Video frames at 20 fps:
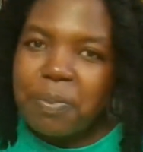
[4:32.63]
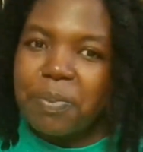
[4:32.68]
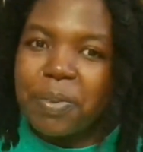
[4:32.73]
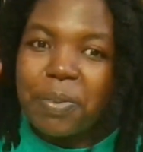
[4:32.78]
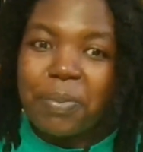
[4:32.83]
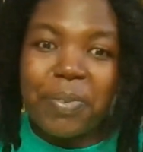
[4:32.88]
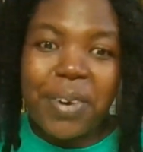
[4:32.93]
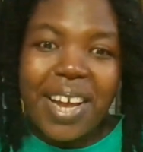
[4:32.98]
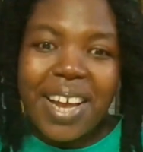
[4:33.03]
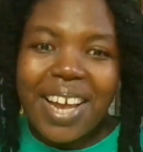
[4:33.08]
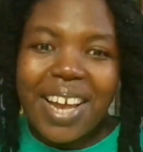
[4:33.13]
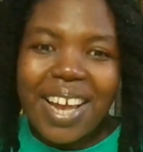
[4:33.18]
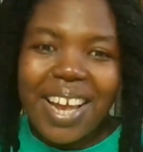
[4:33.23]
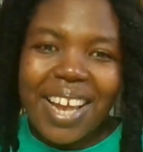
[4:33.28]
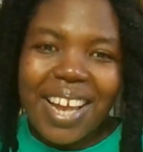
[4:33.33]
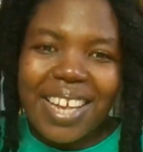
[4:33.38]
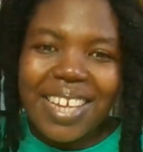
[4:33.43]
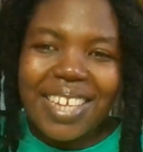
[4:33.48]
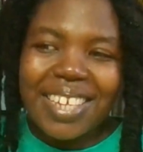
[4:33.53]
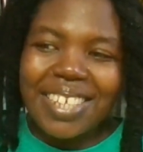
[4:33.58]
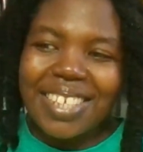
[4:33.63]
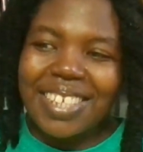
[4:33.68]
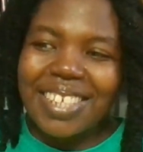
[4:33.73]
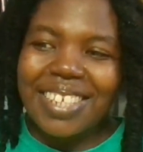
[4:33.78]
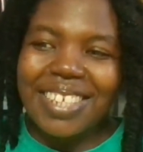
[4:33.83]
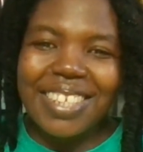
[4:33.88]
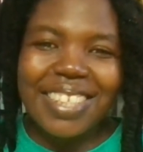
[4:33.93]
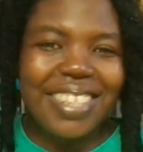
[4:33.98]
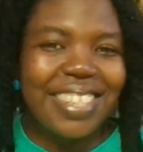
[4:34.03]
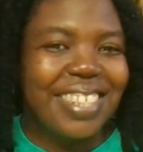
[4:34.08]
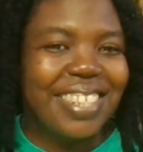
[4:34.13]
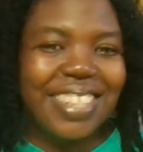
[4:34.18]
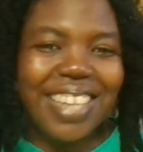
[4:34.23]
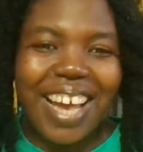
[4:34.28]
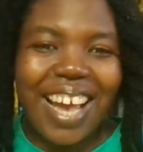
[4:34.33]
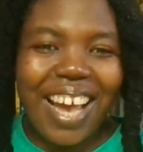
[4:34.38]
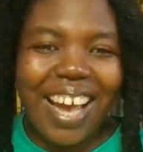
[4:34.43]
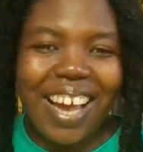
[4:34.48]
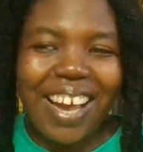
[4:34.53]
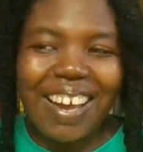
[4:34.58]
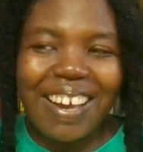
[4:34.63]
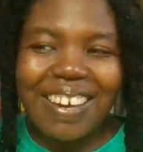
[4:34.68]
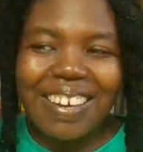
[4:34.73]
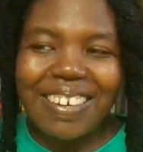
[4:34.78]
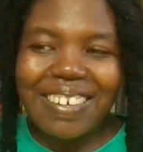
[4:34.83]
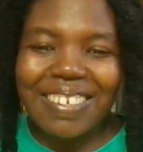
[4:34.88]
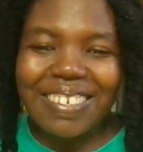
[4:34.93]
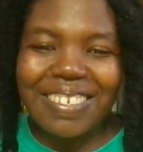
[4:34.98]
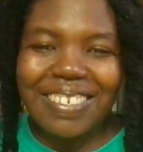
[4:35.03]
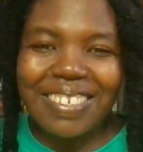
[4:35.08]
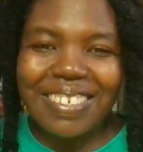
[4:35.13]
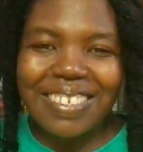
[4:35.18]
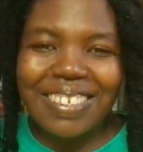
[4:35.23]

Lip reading: Bye-bye. Ciao.